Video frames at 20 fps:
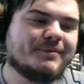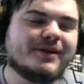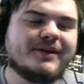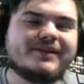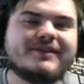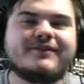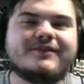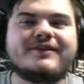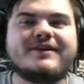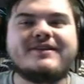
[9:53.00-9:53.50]

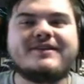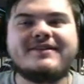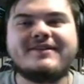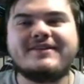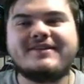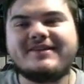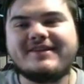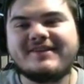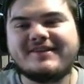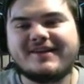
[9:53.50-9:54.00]
but the
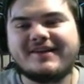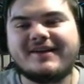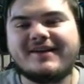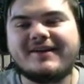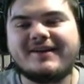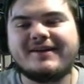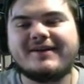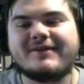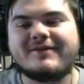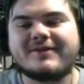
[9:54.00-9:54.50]
reason she's in
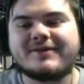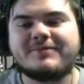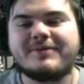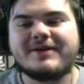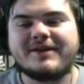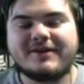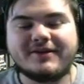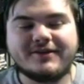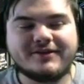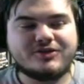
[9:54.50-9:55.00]
here is
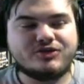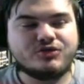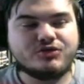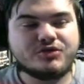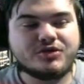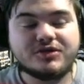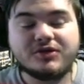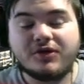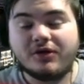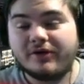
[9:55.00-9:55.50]
because you
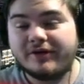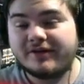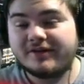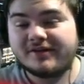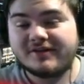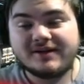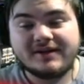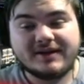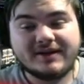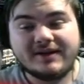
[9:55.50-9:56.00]
can
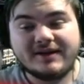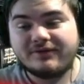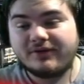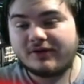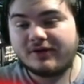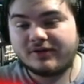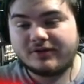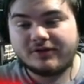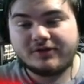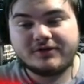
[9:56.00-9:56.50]
honestly leave
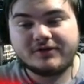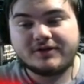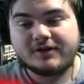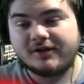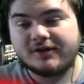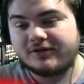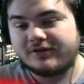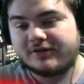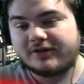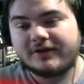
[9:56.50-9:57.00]
her at two
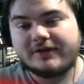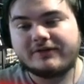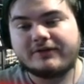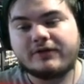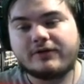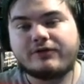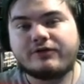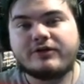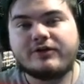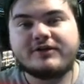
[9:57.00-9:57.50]
stars, you can leave
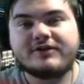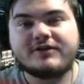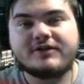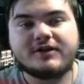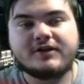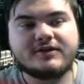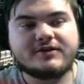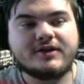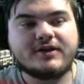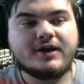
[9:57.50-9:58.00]
her at three
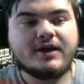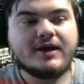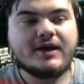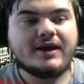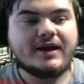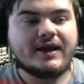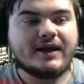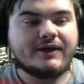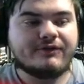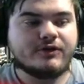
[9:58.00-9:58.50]
stars.
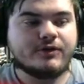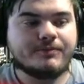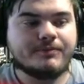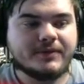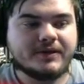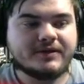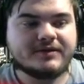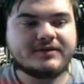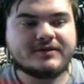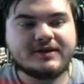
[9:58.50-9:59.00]
If you
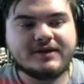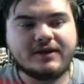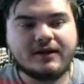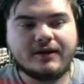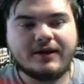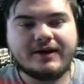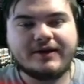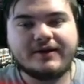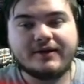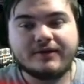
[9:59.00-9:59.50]
missed the
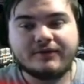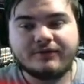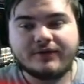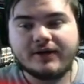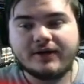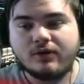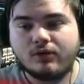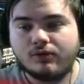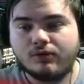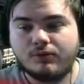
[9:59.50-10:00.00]
Iden
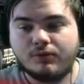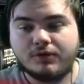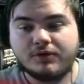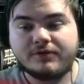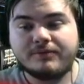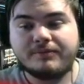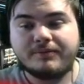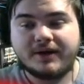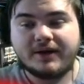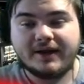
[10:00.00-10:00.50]
event or
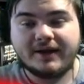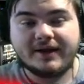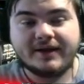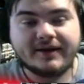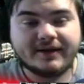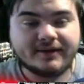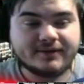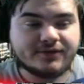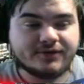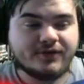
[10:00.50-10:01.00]
wasn't playing,
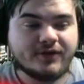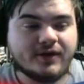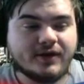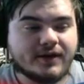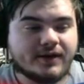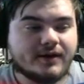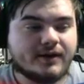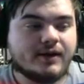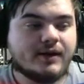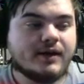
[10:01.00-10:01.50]
that's
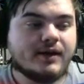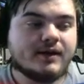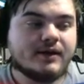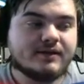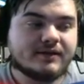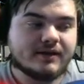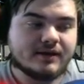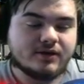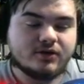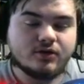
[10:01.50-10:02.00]
fine.
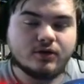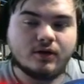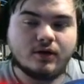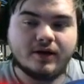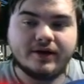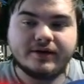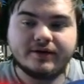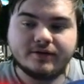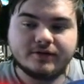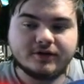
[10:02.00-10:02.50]
Take your
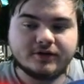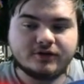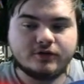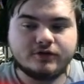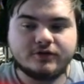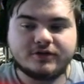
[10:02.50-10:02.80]
Iden to two